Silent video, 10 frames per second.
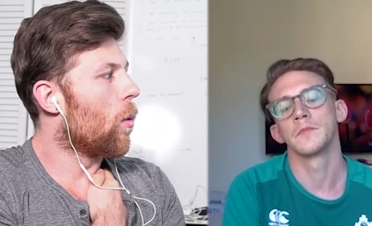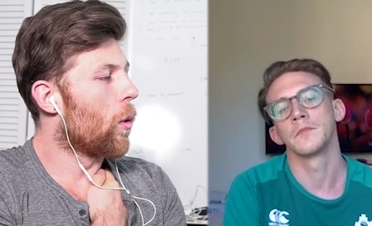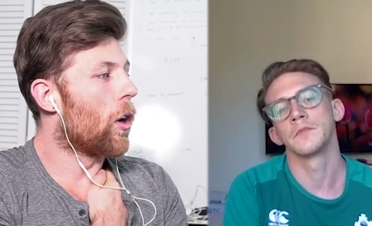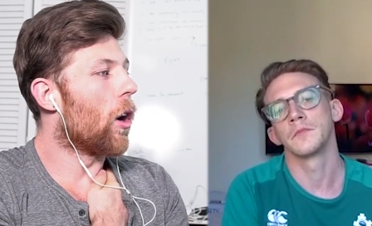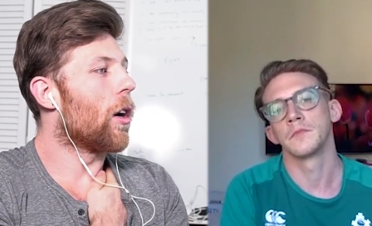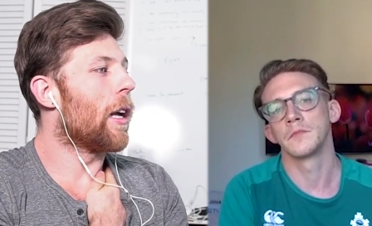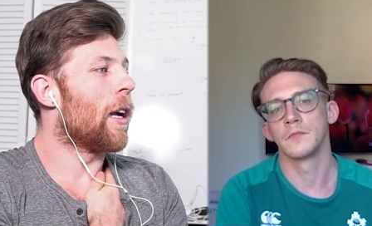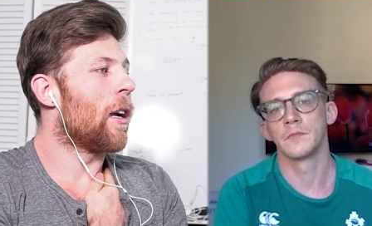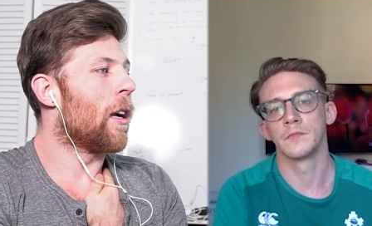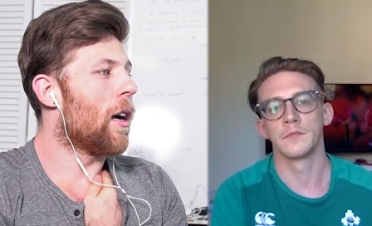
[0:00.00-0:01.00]

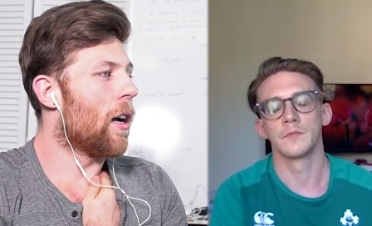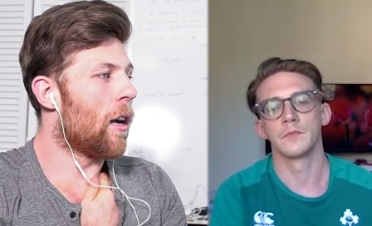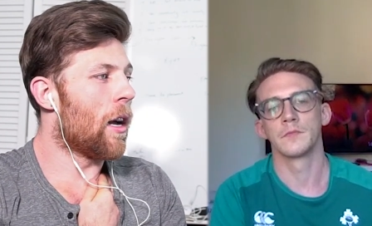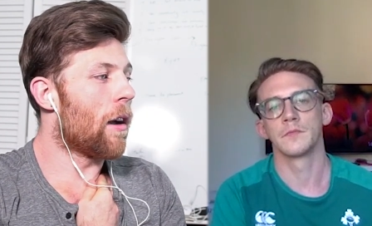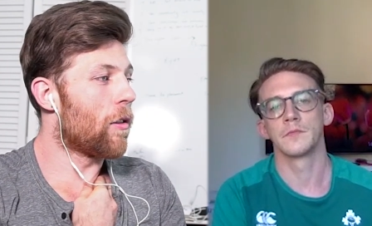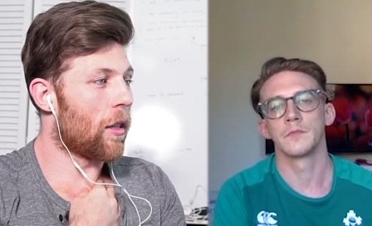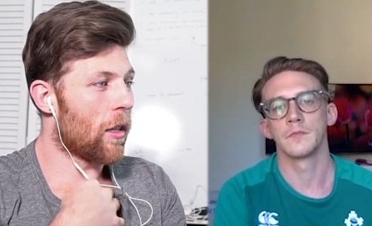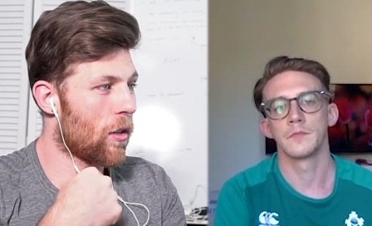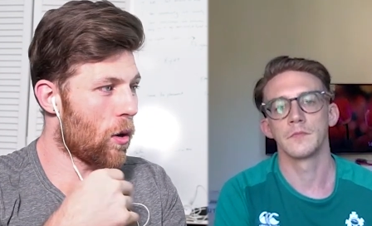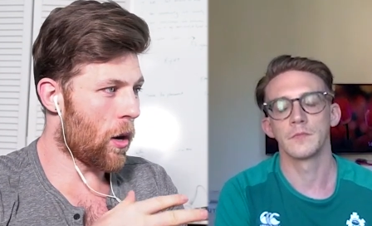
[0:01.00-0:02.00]
Speaker 1: regarding uh, everything
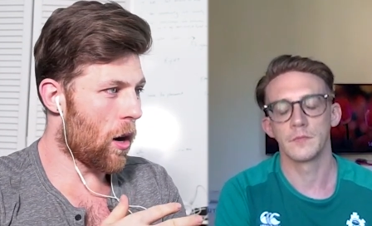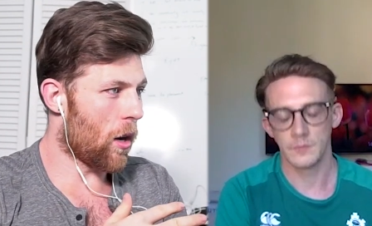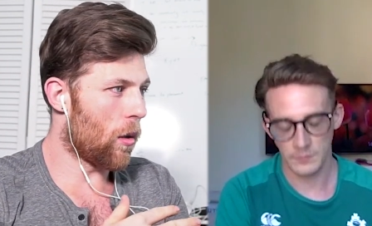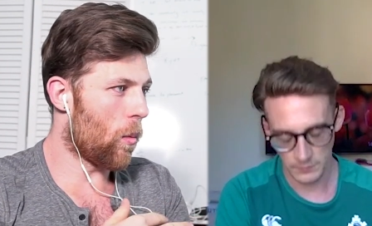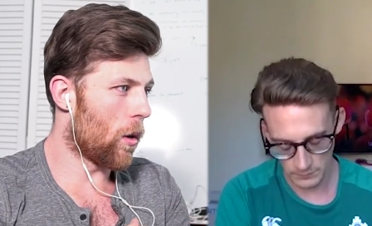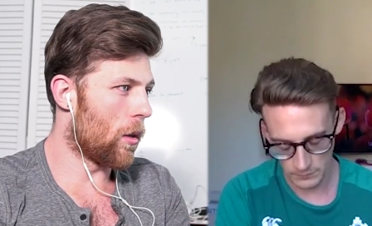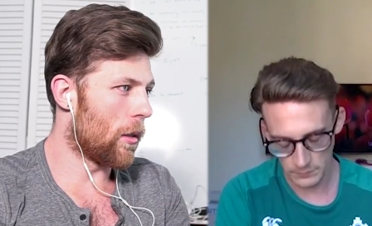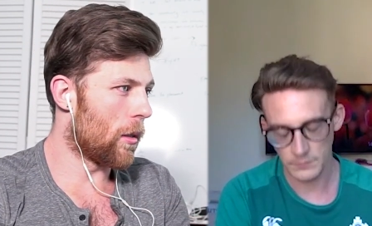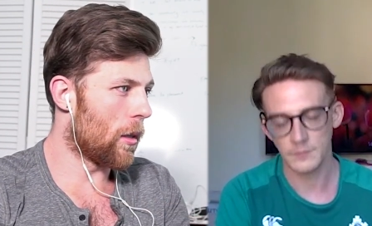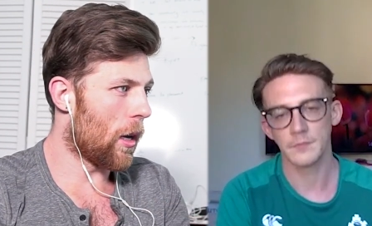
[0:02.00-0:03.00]
that's going on in the world.
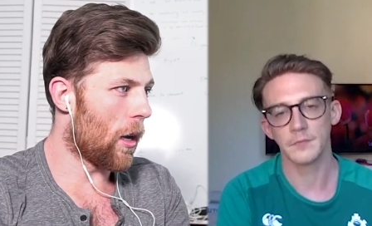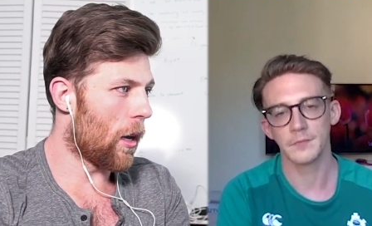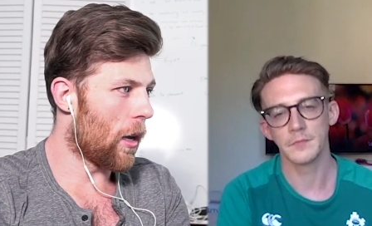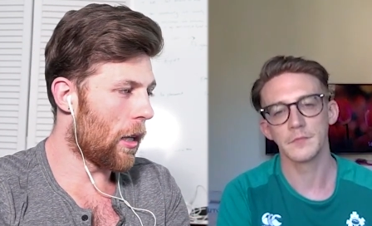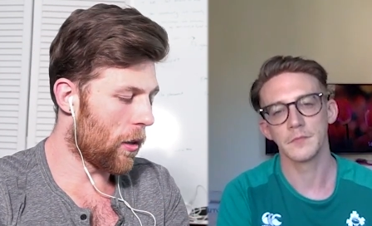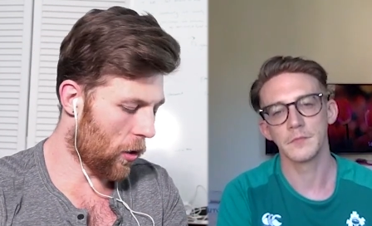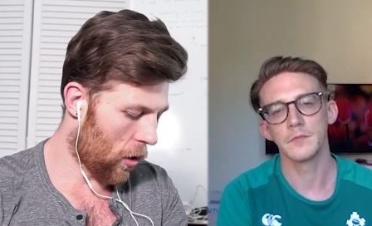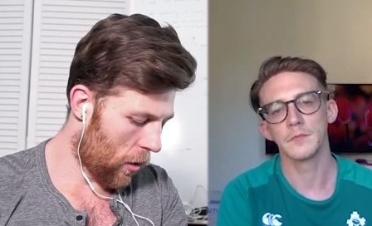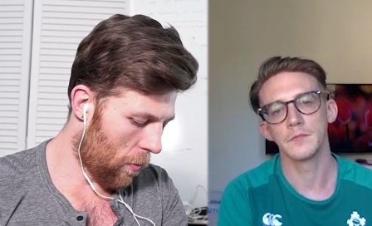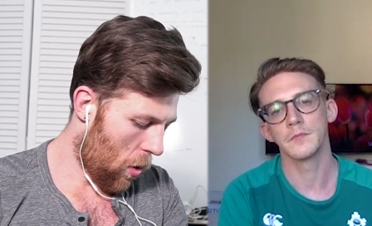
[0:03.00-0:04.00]
Uh, at this
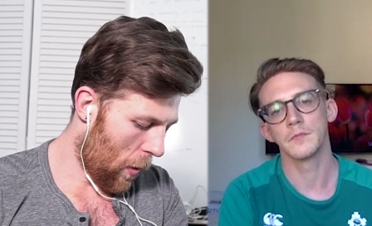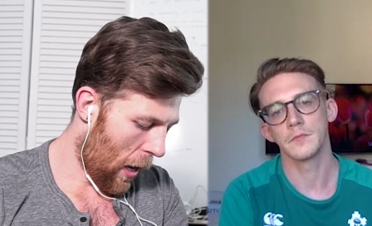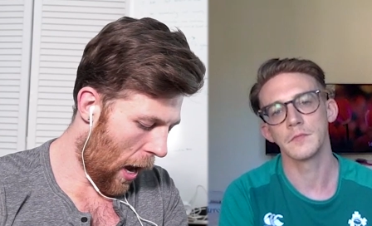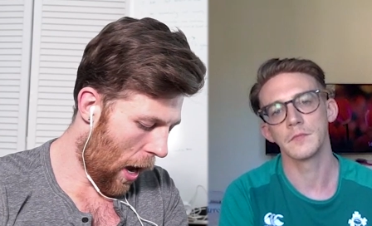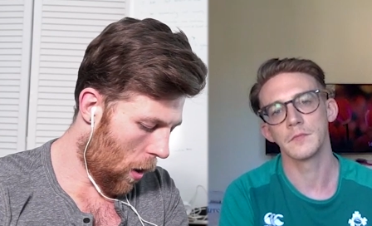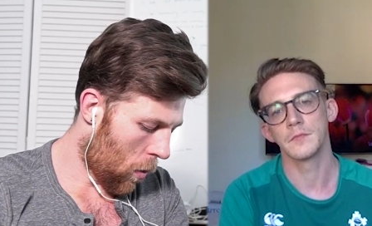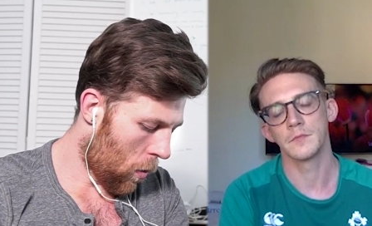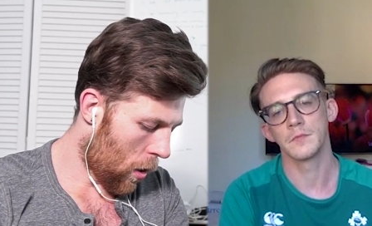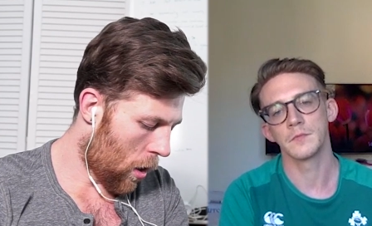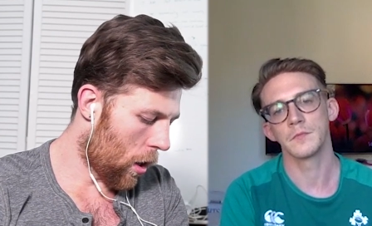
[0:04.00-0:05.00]
current moment, how
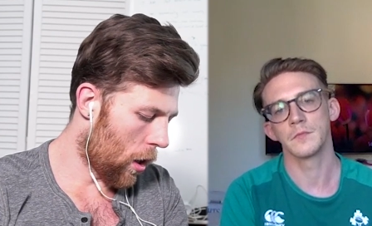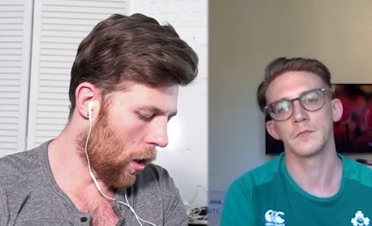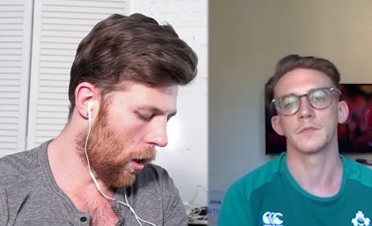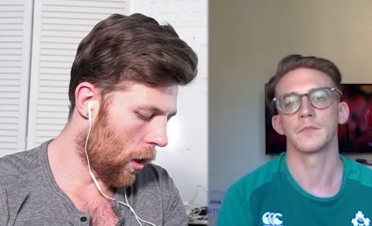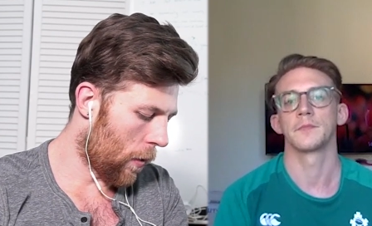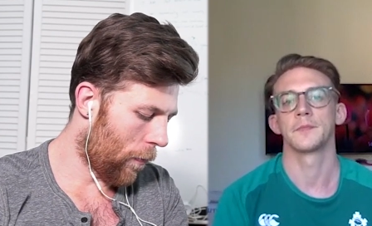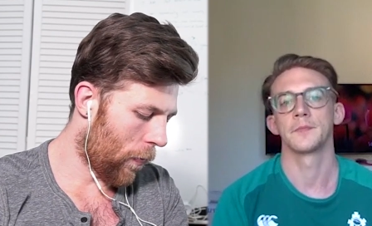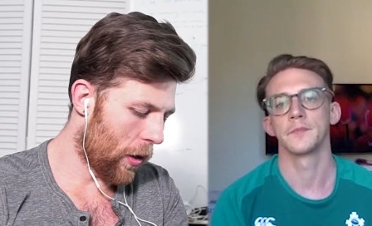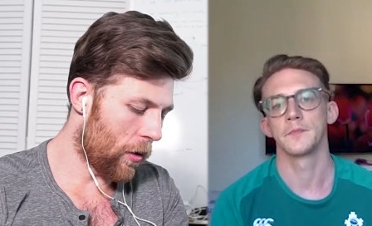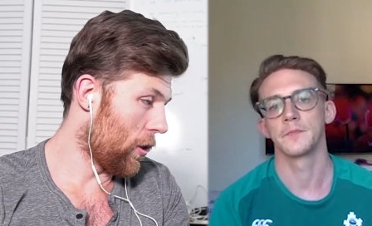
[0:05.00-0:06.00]
are,
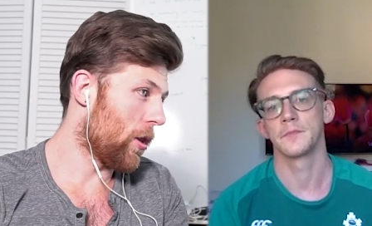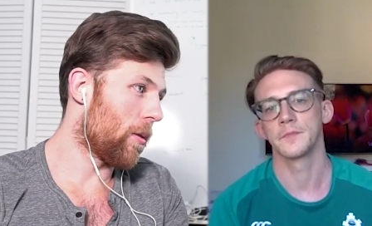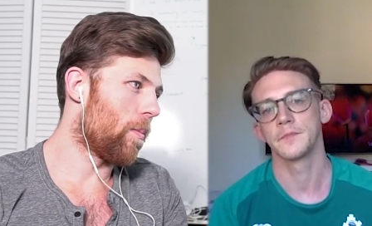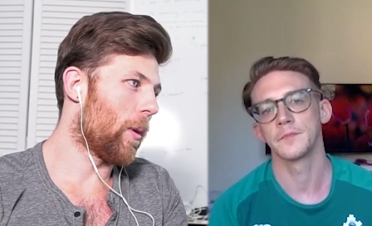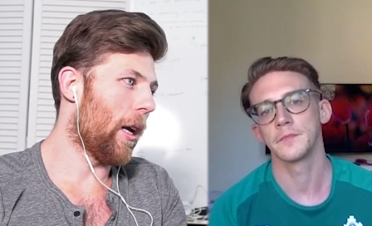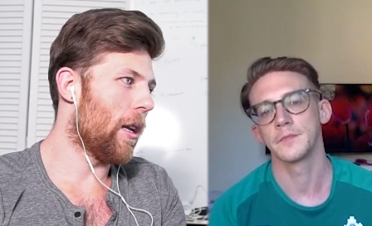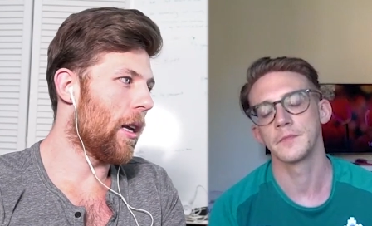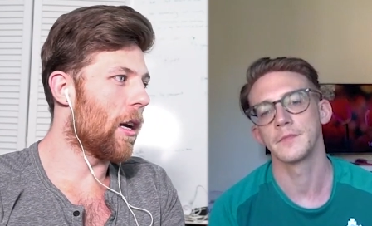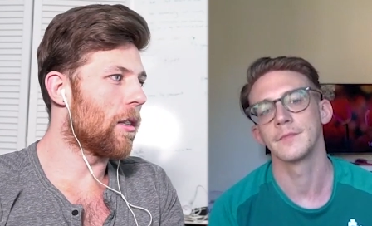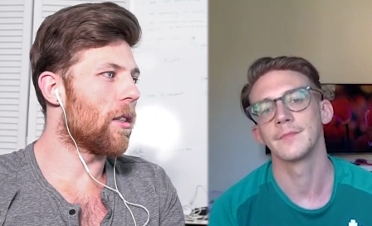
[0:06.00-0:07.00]
let's just bring it into
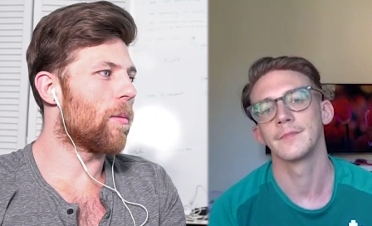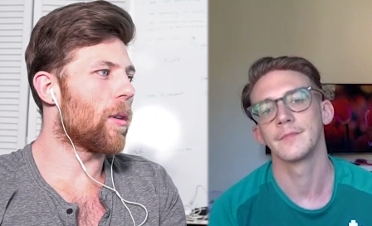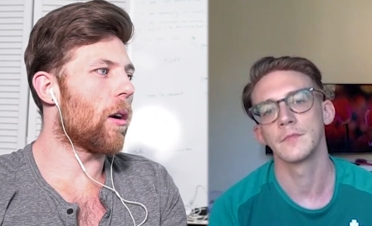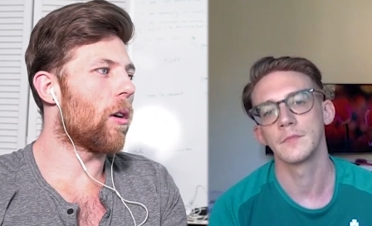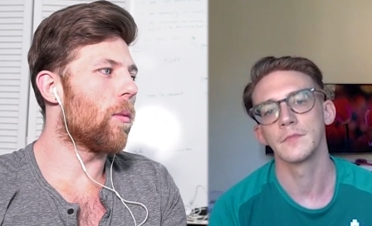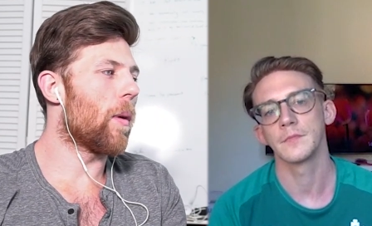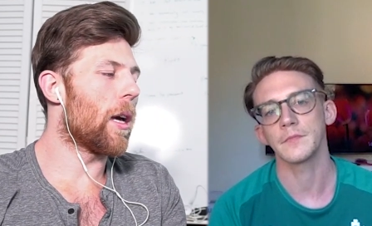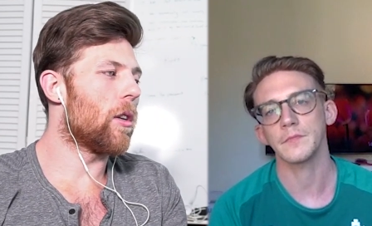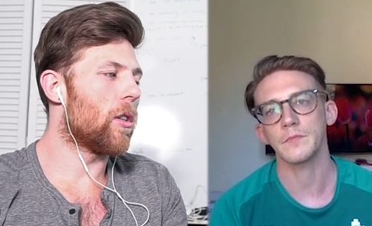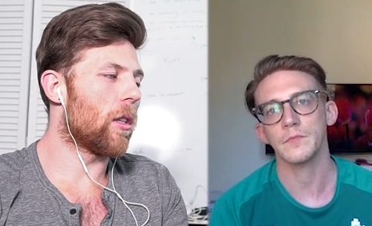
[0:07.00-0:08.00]
Hair Systems, how are you
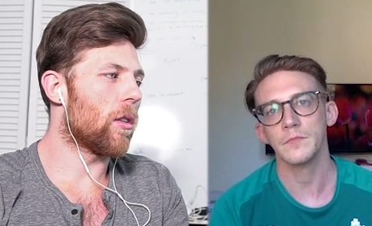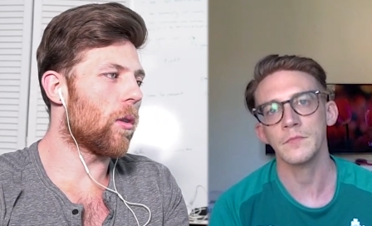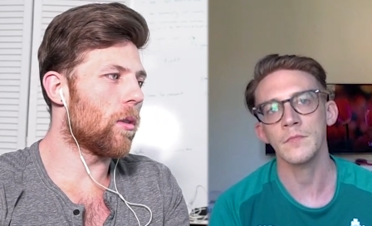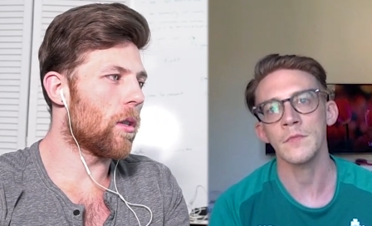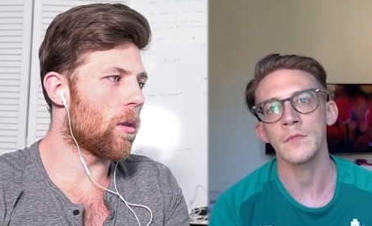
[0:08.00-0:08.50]
managing this whole